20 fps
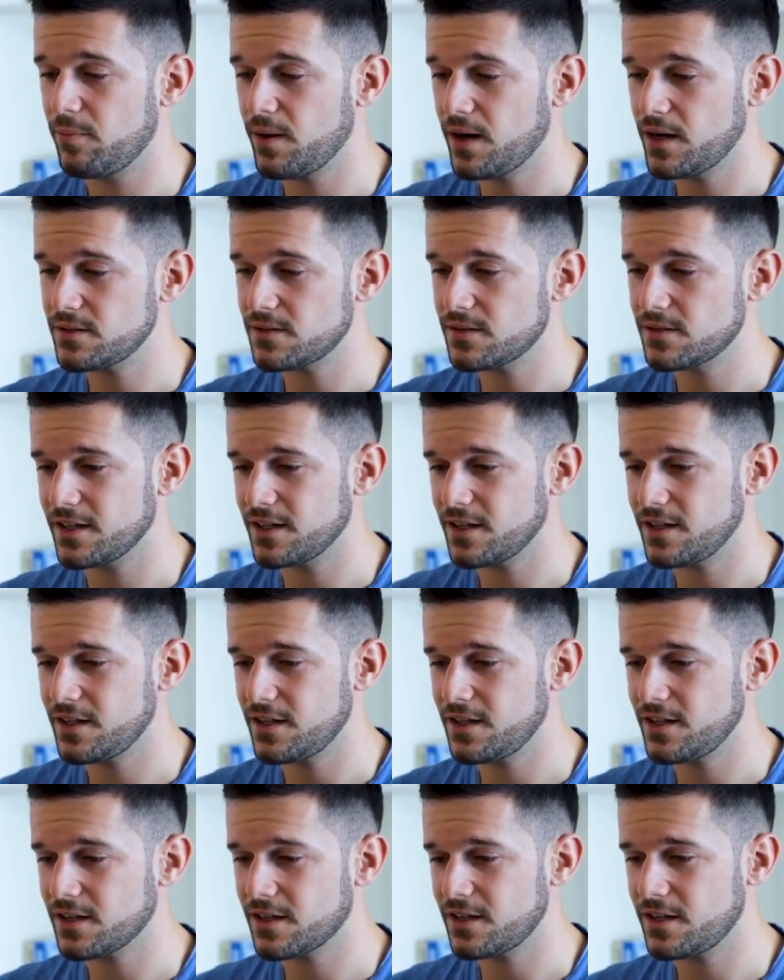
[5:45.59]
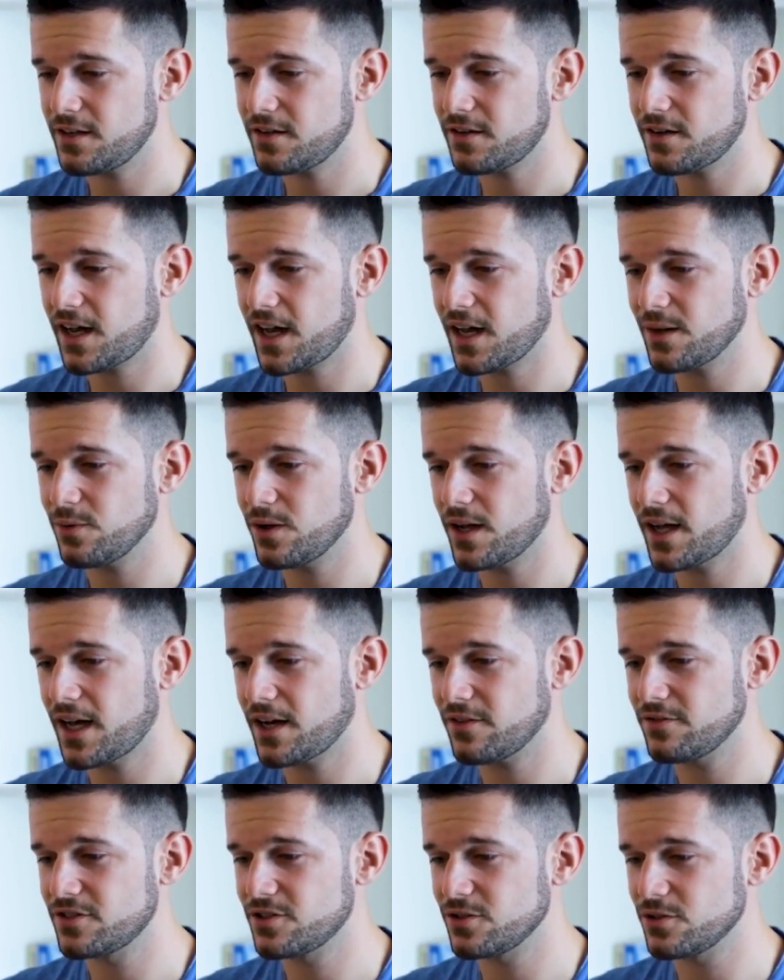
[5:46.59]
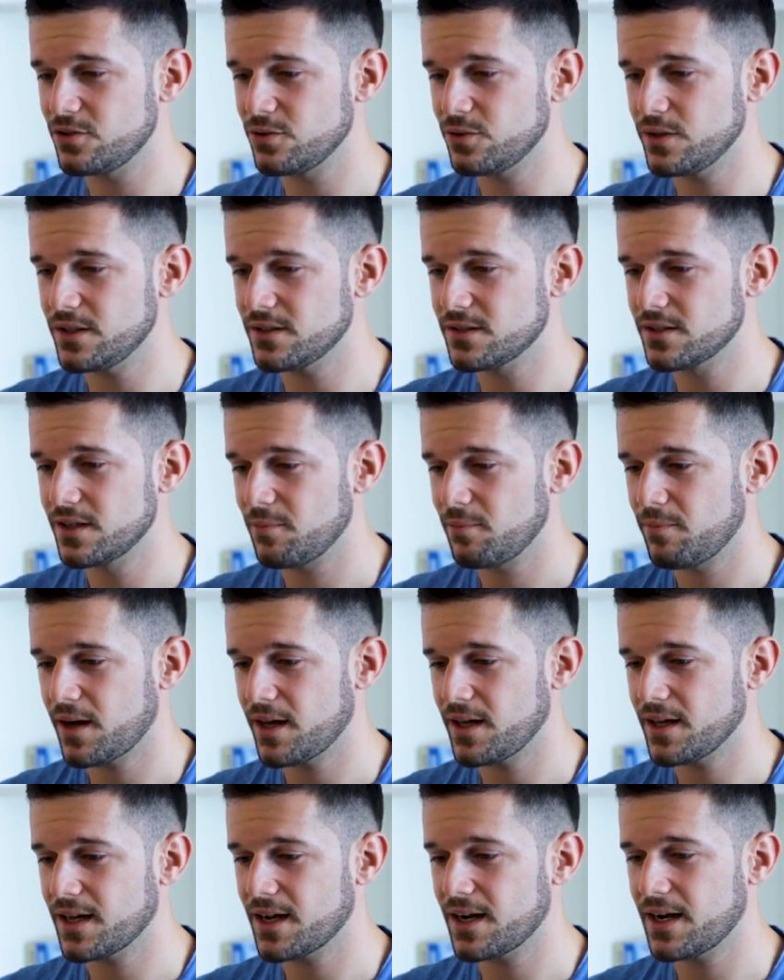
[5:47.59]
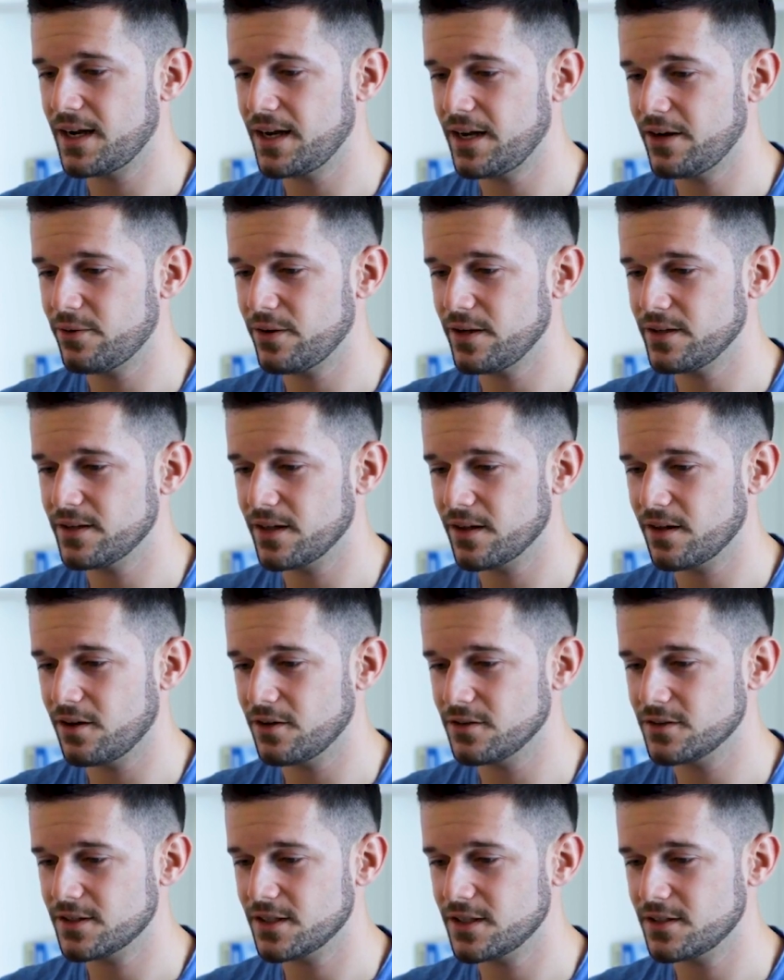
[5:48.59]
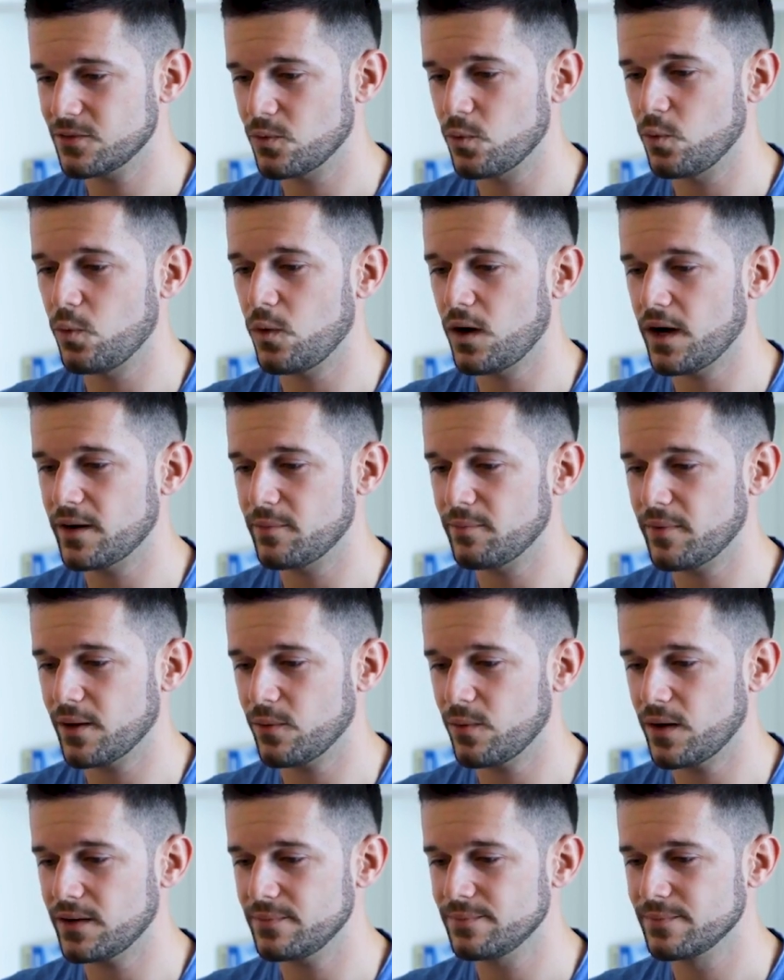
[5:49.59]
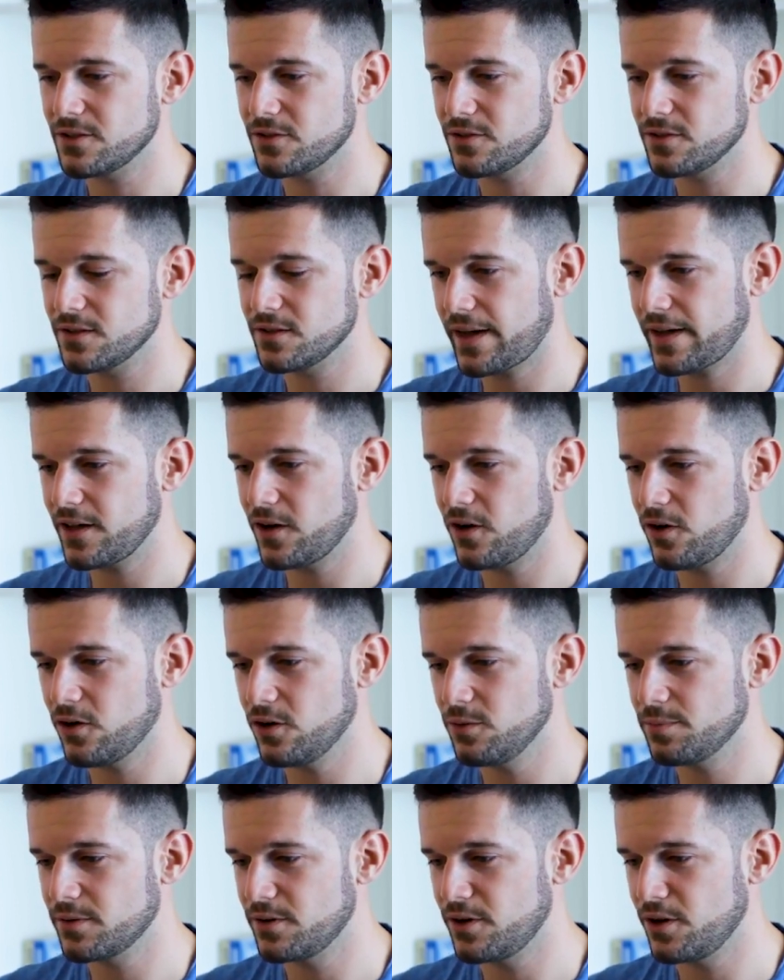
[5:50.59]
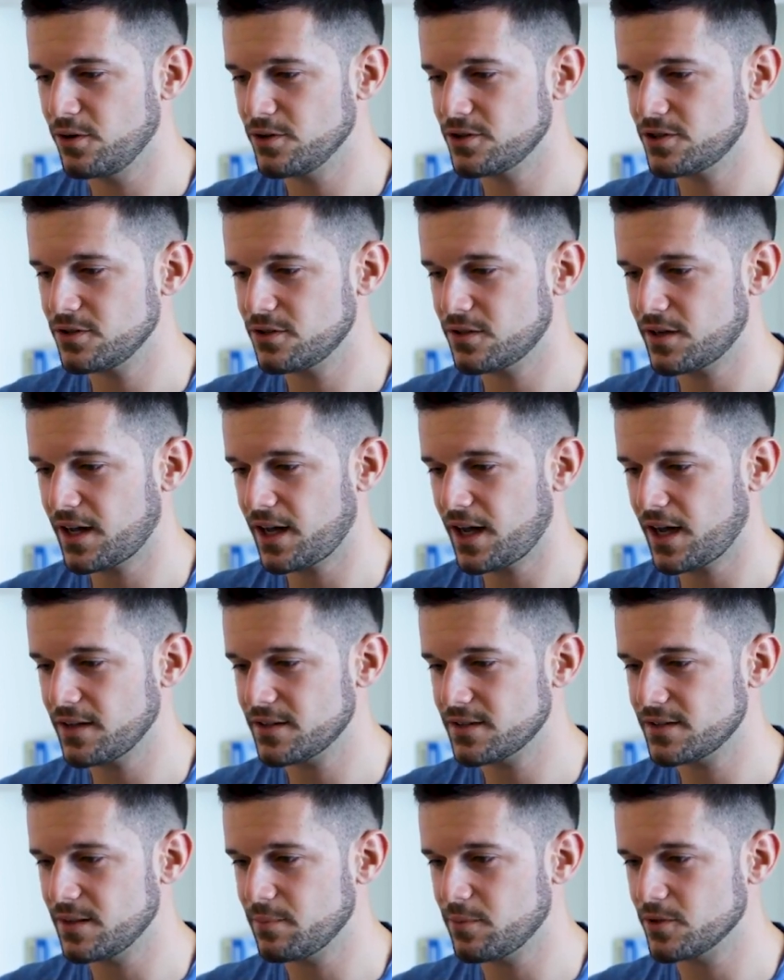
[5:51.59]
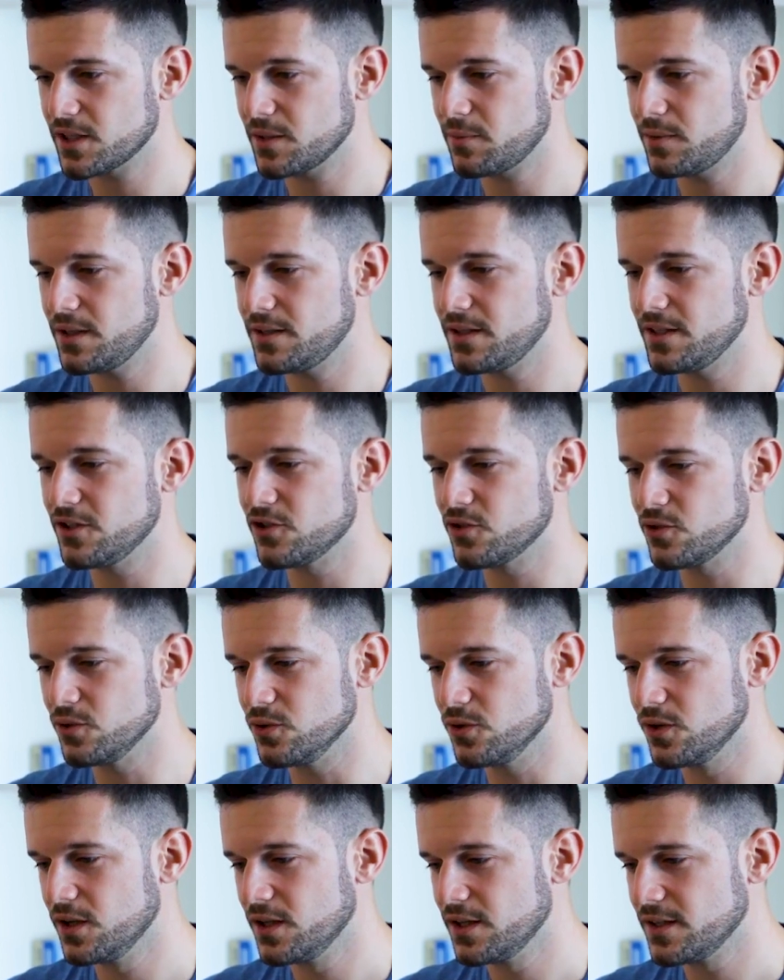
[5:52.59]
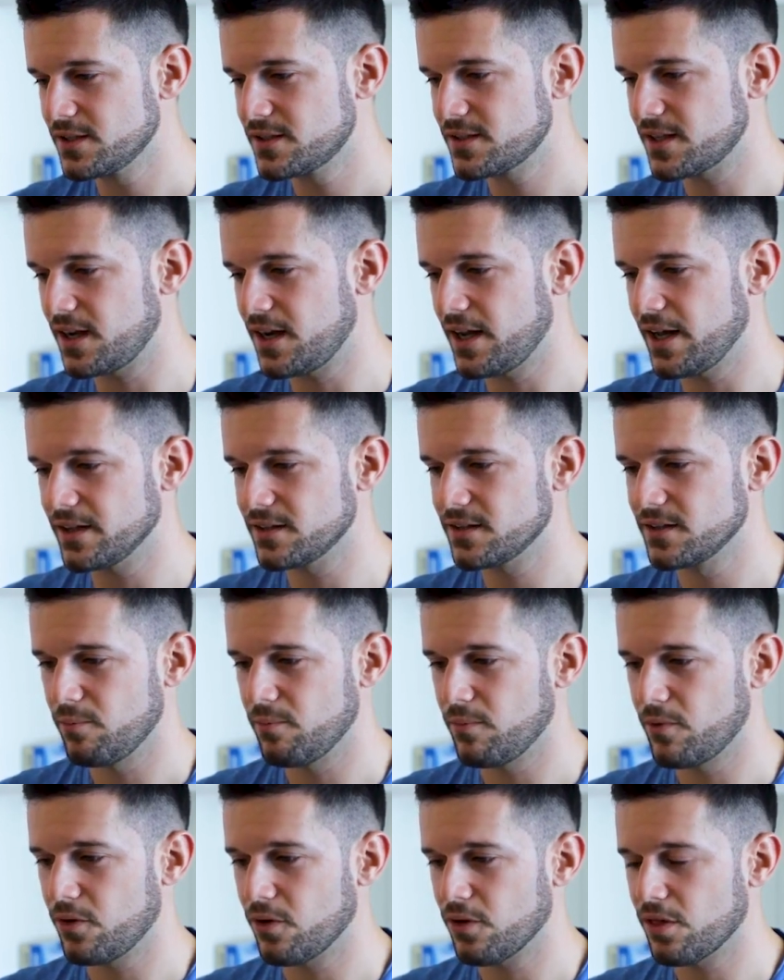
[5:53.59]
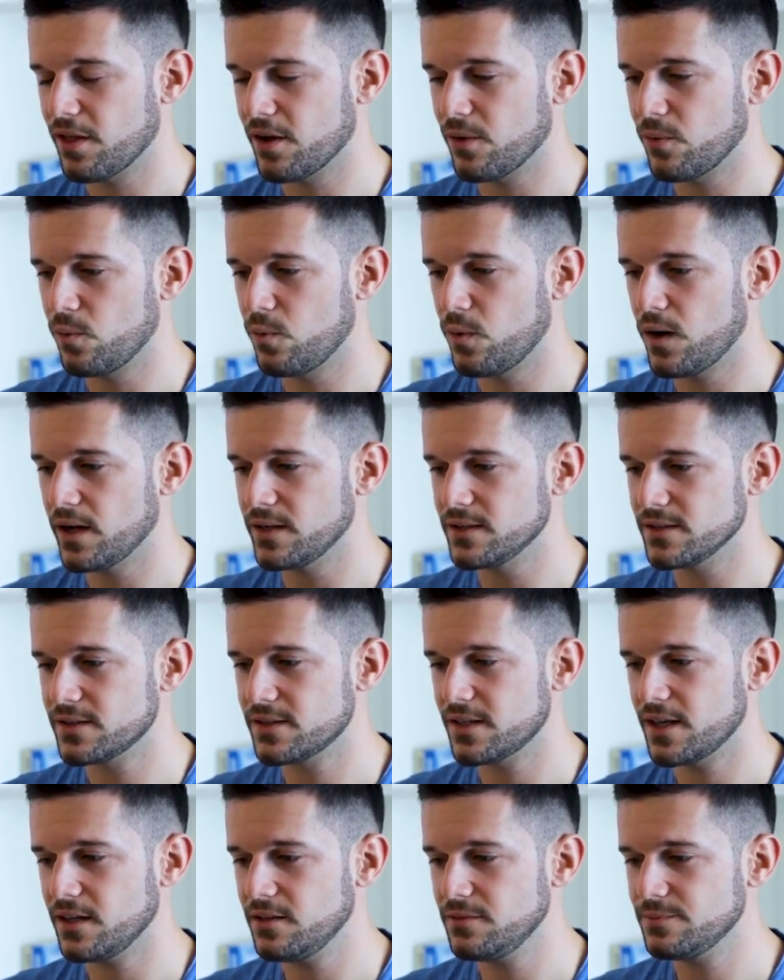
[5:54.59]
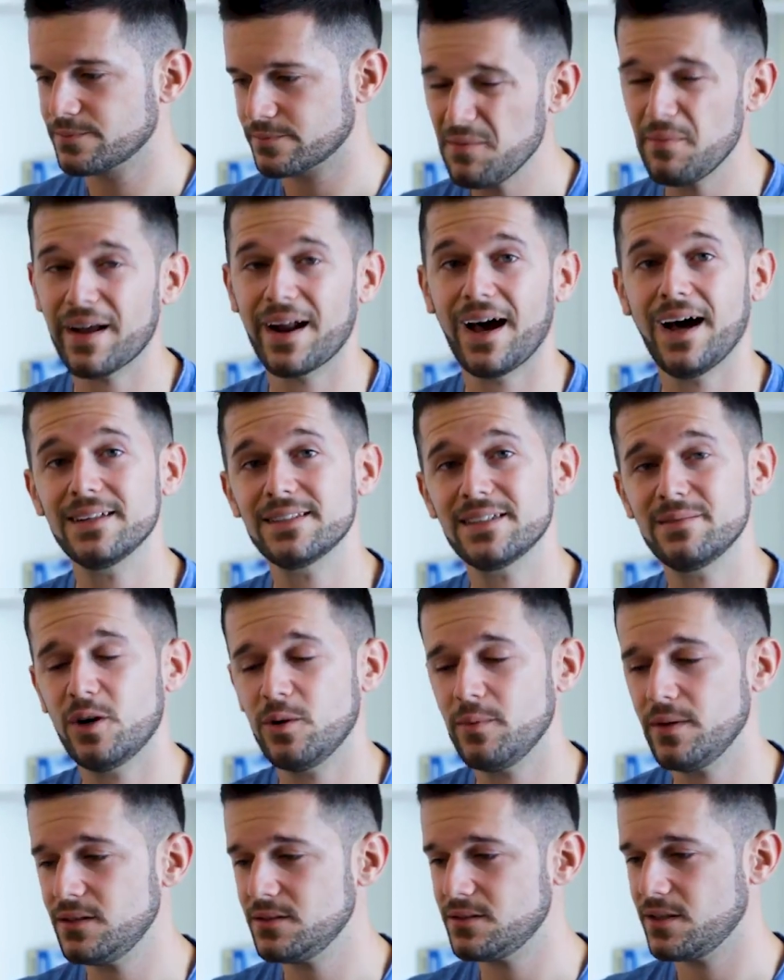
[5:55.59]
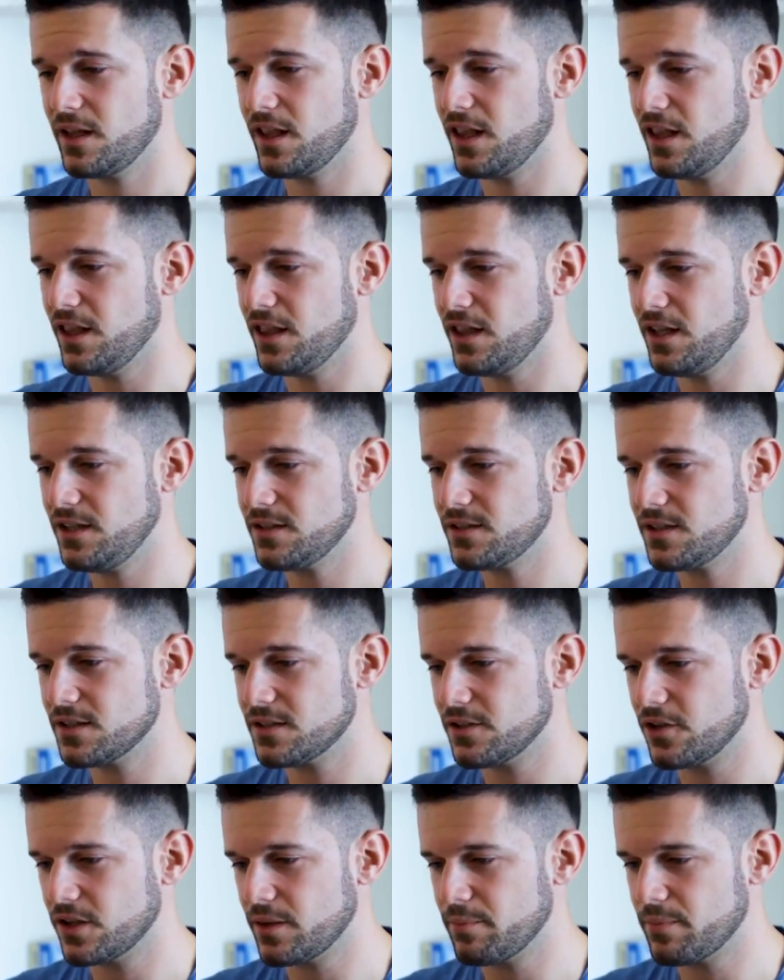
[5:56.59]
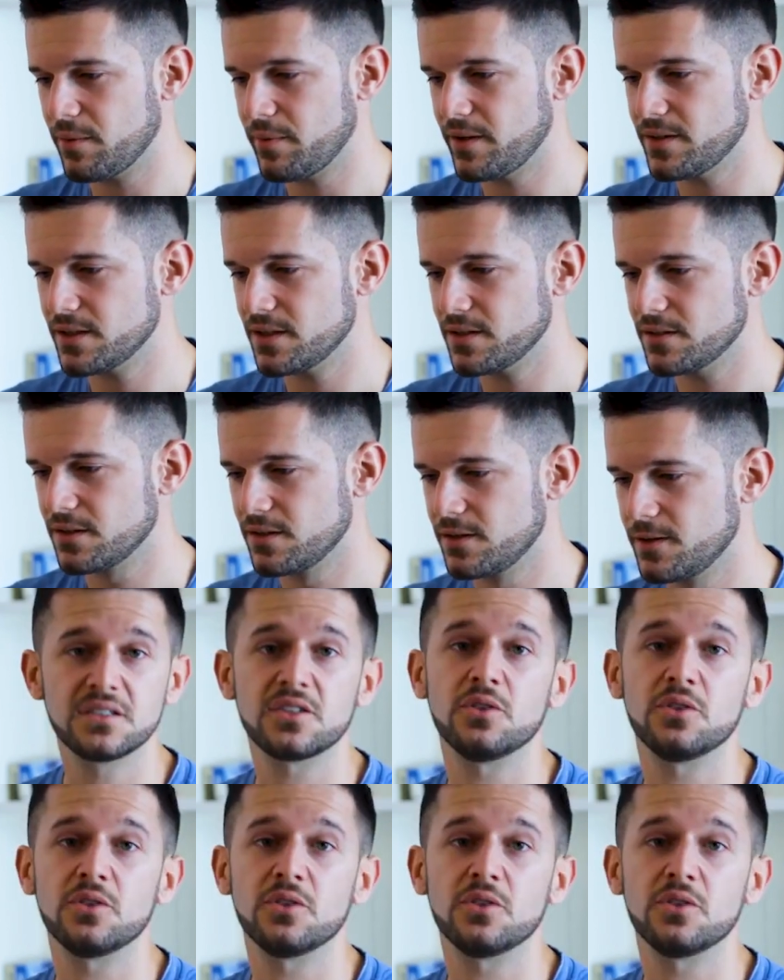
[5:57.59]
But in here, I will have to do it by clearing the content one by one. So I hope Notion adds the possibility to select more than one cell, but at the moment, this is not implemented.